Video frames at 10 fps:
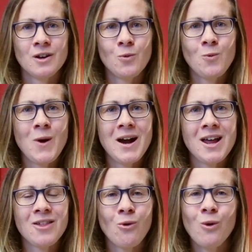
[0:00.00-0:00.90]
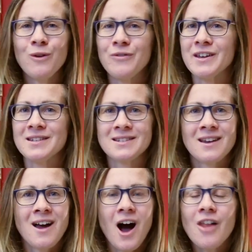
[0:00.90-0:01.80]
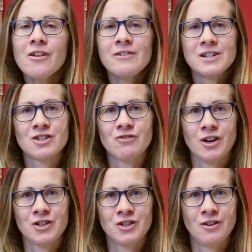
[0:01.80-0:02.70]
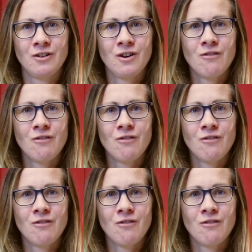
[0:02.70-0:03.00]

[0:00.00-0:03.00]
with all of this other instruction